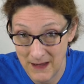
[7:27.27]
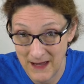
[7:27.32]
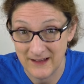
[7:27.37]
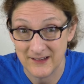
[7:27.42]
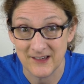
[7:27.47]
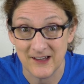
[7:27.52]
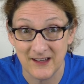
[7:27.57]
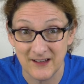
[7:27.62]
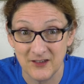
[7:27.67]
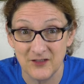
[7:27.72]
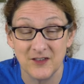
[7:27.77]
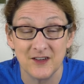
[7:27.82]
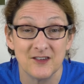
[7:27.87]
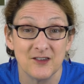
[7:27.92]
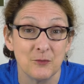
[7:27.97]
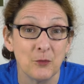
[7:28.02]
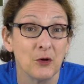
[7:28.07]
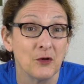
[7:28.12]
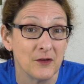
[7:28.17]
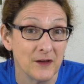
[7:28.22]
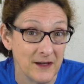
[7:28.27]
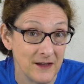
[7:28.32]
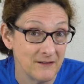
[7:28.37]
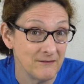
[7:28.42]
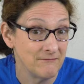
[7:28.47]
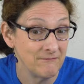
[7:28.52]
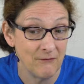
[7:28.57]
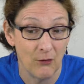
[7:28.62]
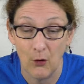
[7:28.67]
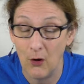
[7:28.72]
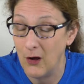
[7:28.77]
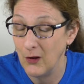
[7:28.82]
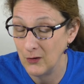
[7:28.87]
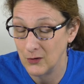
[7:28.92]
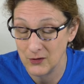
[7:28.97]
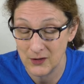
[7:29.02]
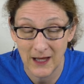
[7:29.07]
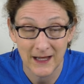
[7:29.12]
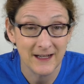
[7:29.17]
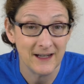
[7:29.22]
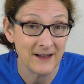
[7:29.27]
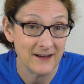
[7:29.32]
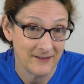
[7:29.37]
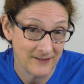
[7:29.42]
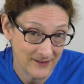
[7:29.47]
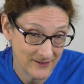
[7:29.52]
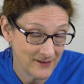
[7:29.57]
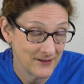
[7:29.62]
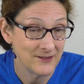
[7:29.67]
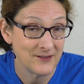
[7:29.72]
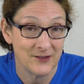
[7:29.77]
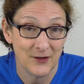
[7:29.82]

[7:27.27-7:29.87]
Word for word: maskings visible in all lightings.